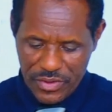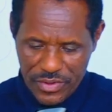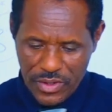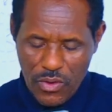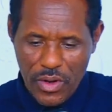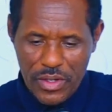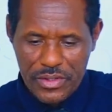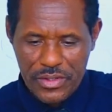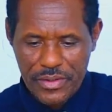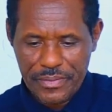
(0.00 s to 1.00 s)
of the
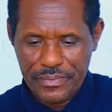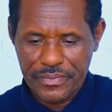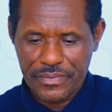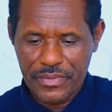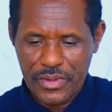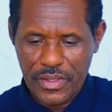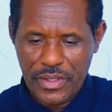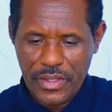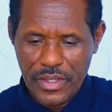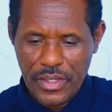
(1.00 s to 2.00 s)
course,
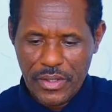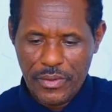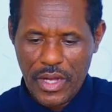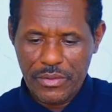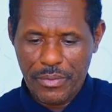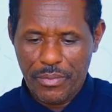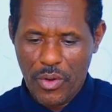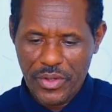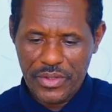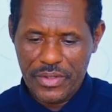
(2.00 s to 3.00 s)
we have the
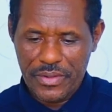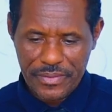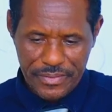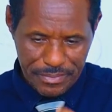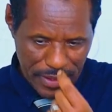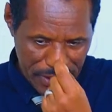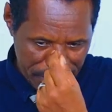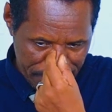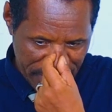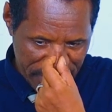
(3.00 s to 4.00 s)
point,
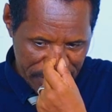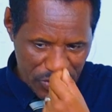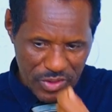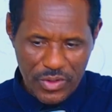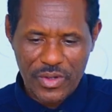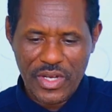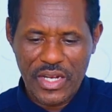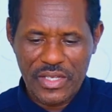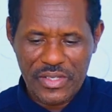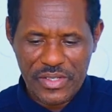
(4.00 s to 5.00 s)
perspectives on
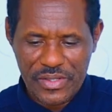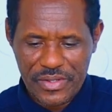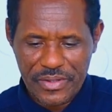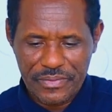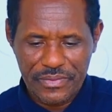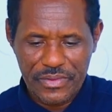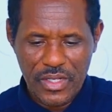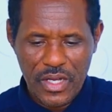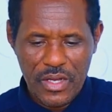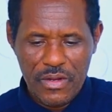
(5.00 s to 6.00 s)
organizations.
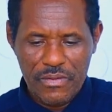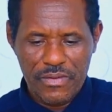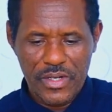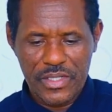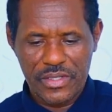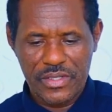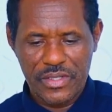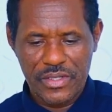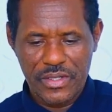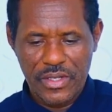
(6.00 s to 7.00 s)

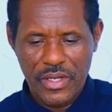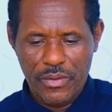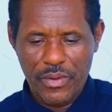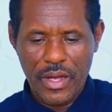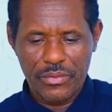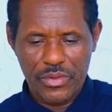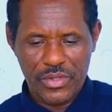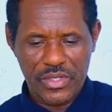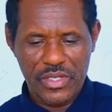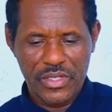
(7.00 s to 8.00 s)
First, we have to
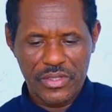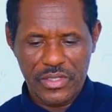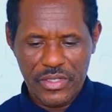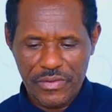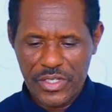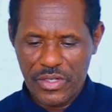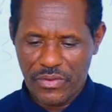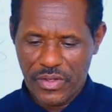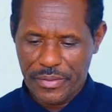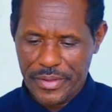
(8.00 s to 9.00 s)
see the division
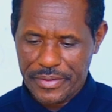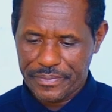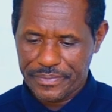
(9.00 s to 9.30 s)
of labor.